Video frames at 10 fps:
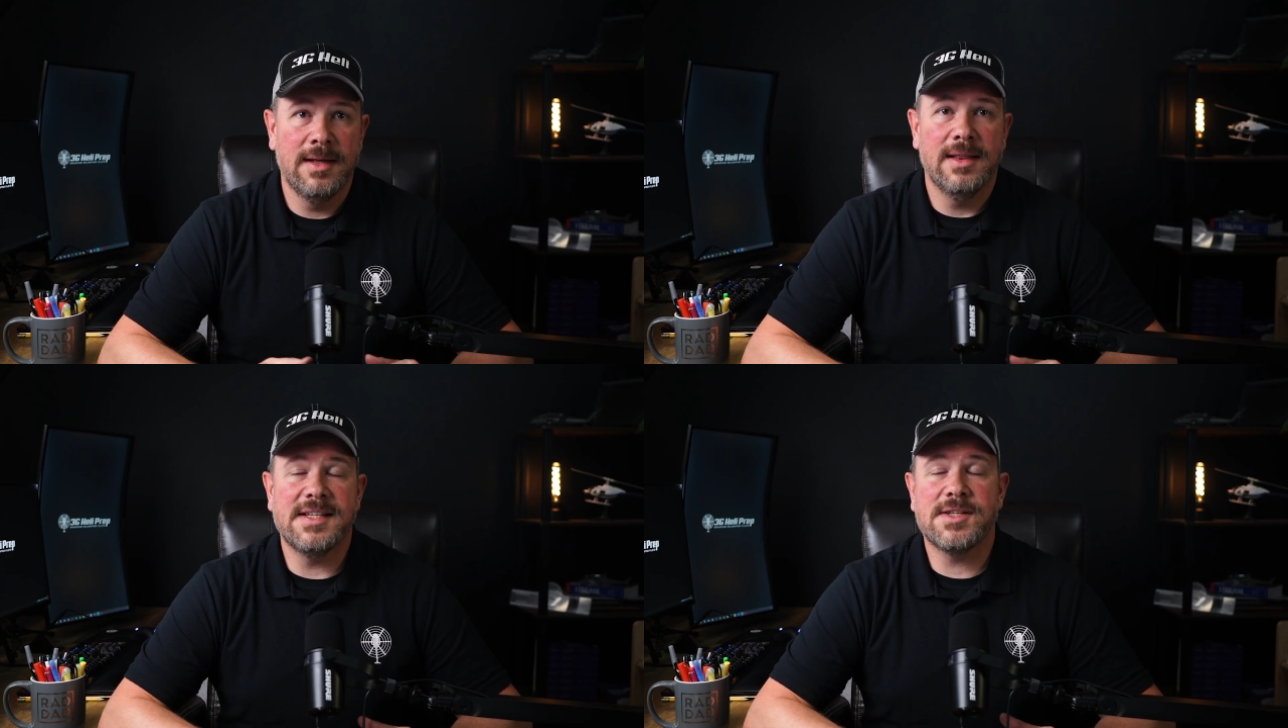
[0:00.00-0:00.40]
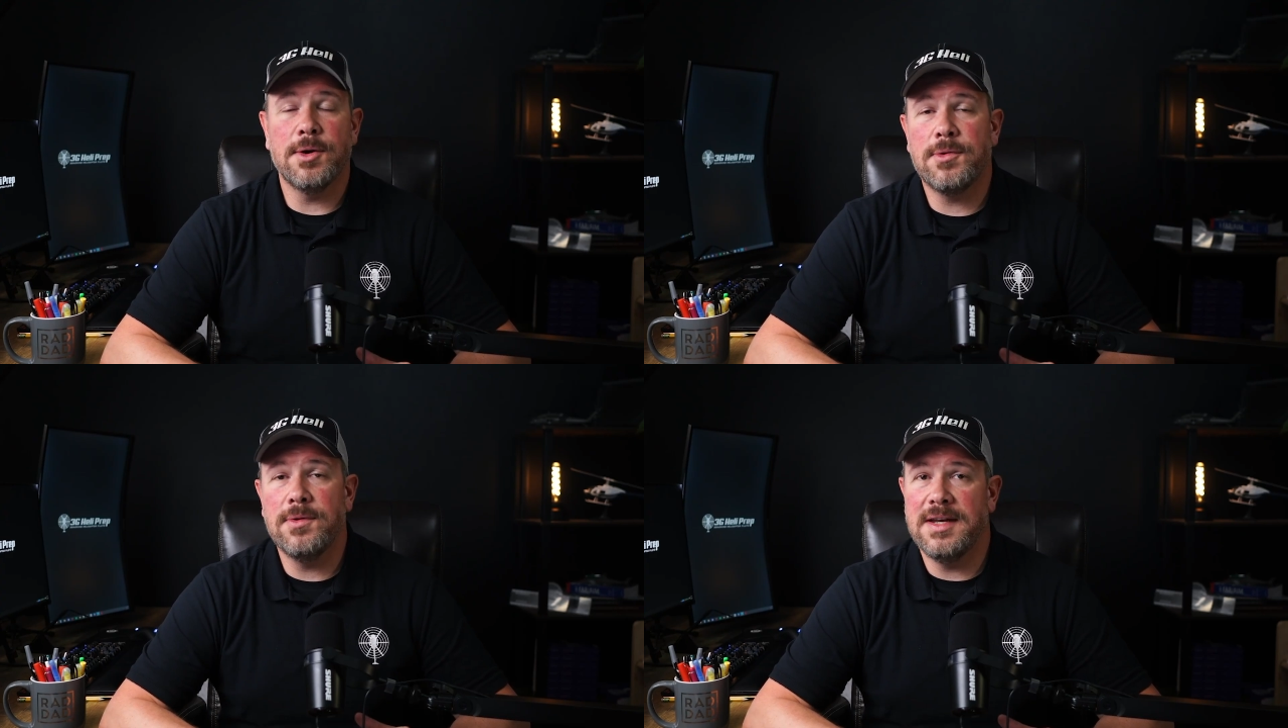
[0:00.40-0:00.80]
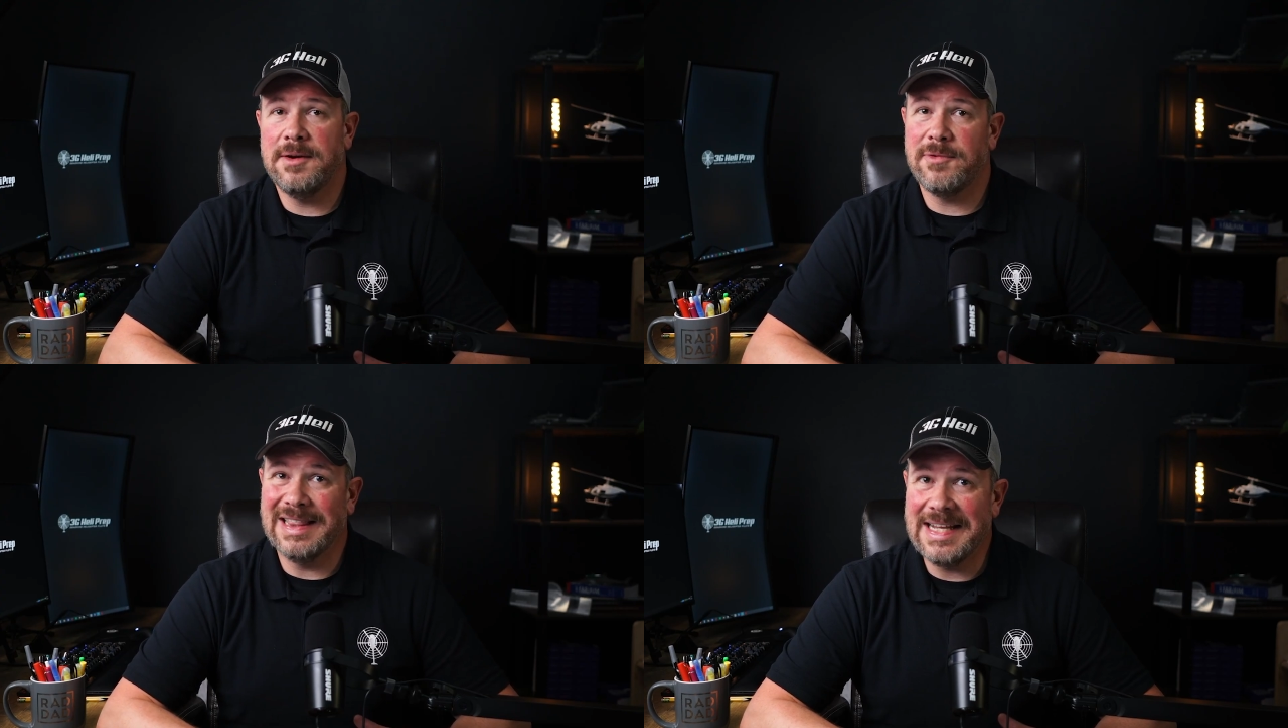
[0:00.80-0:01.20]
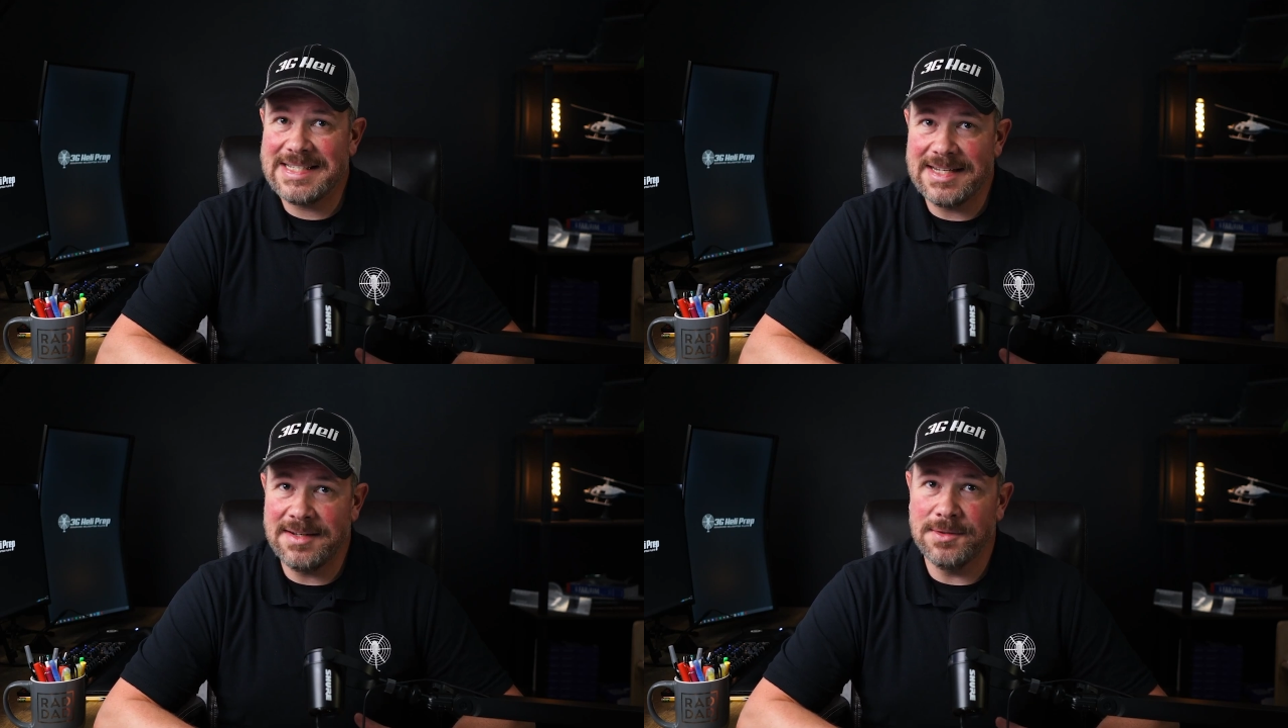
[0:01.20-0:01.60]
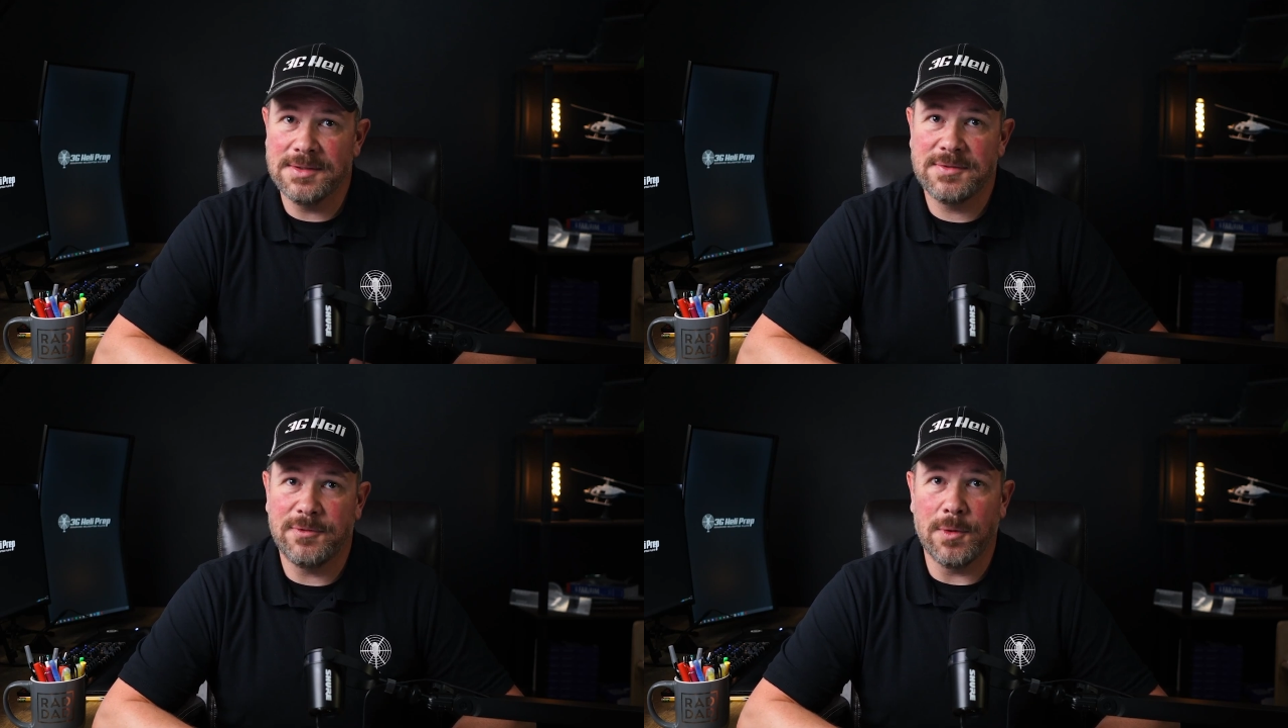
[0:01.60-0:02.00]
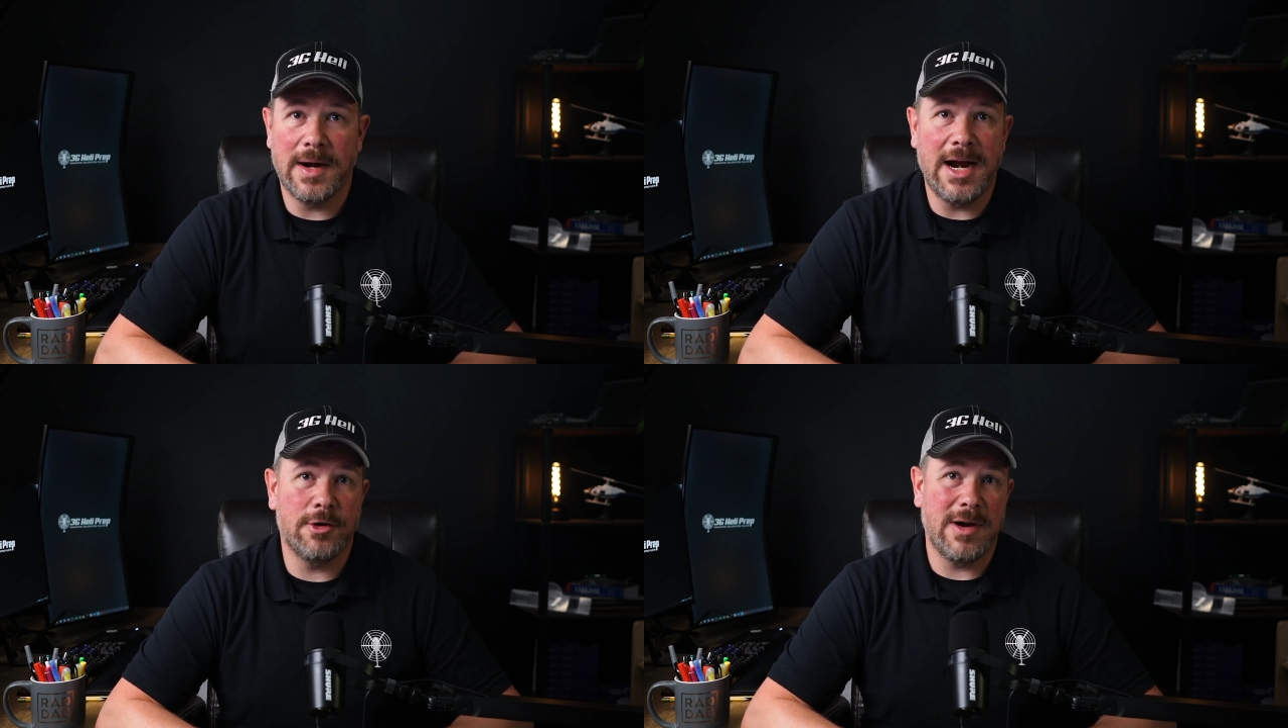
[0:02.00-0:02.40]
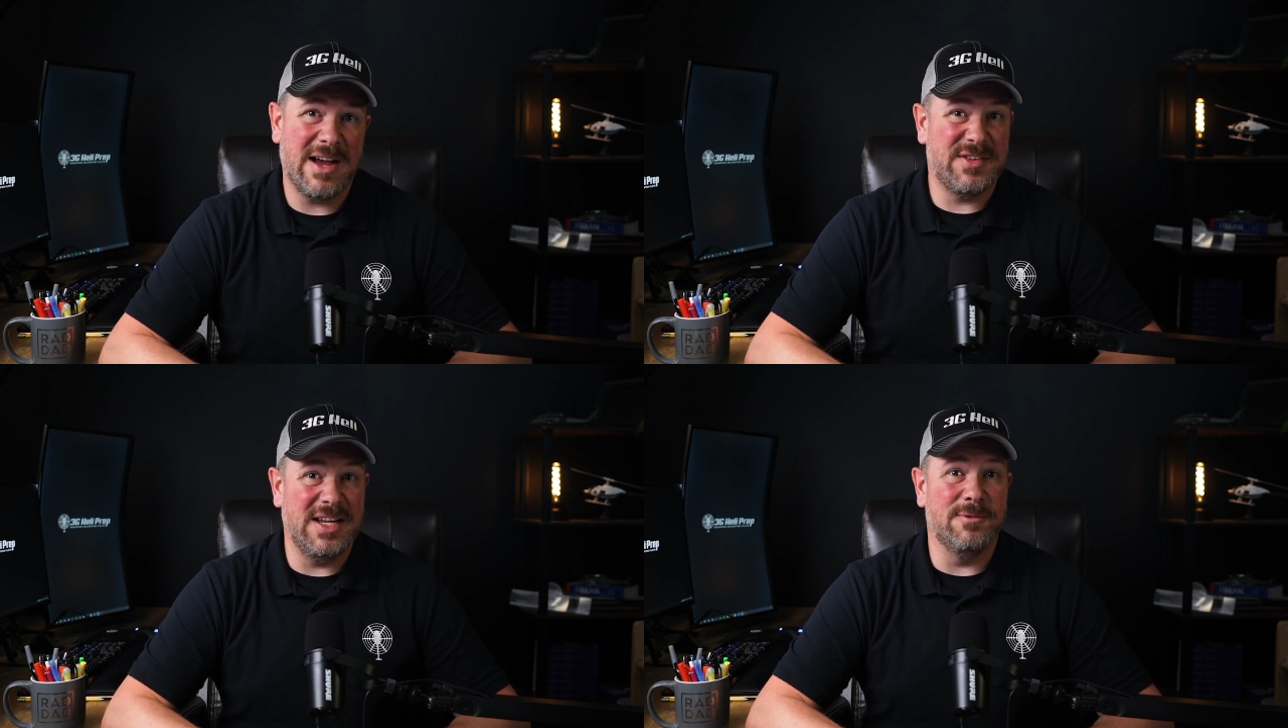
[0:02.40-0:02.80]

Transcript: let's go through the different light signals for aircraft in